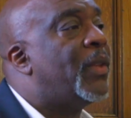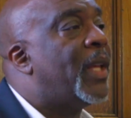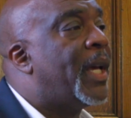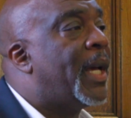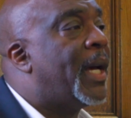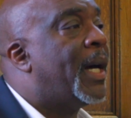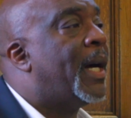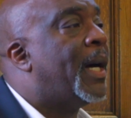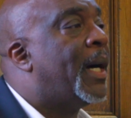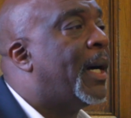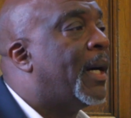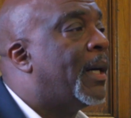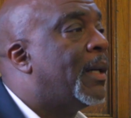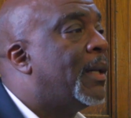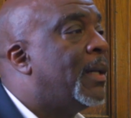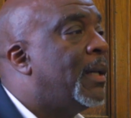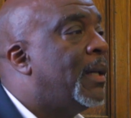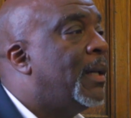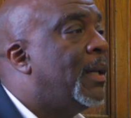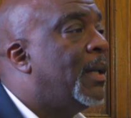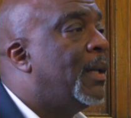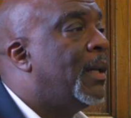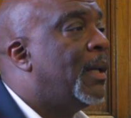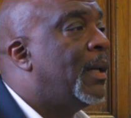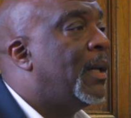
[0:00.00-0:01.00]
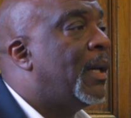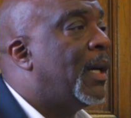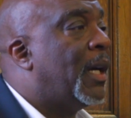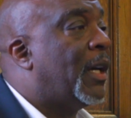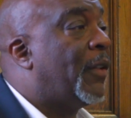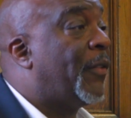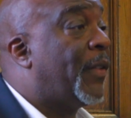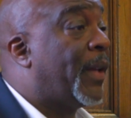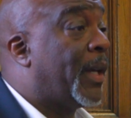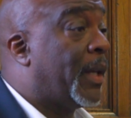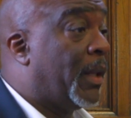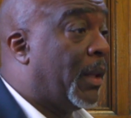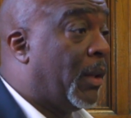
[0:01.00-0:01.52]
they are. I
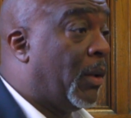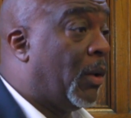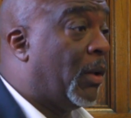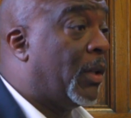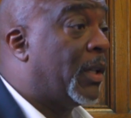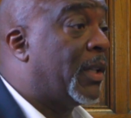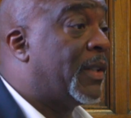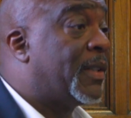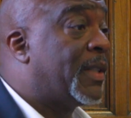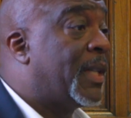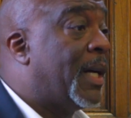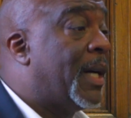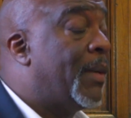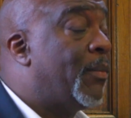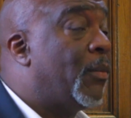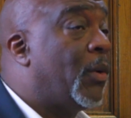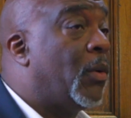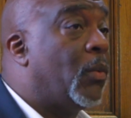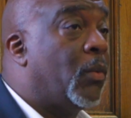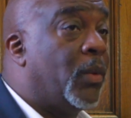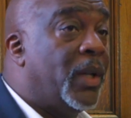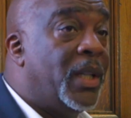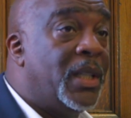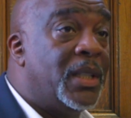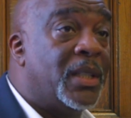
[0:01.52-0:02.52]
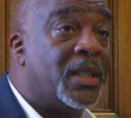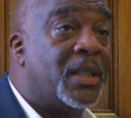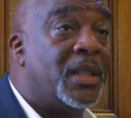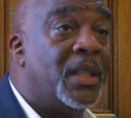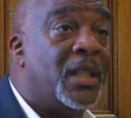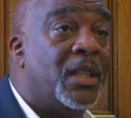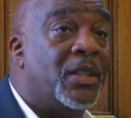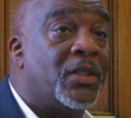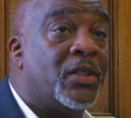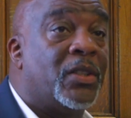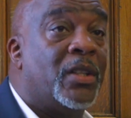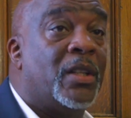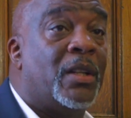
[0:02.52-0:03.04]
think a lot of time what we
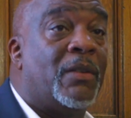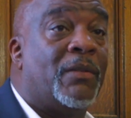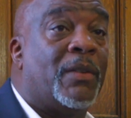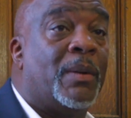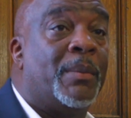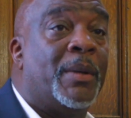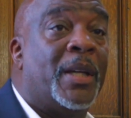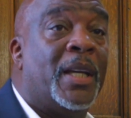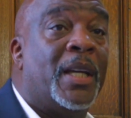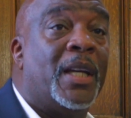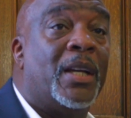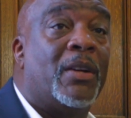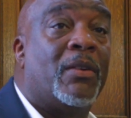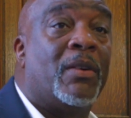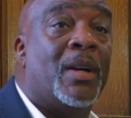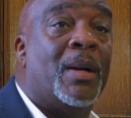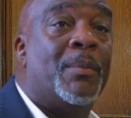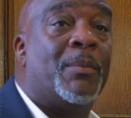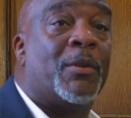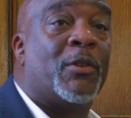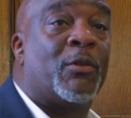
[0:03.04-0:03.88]
see, certainly from a hate crime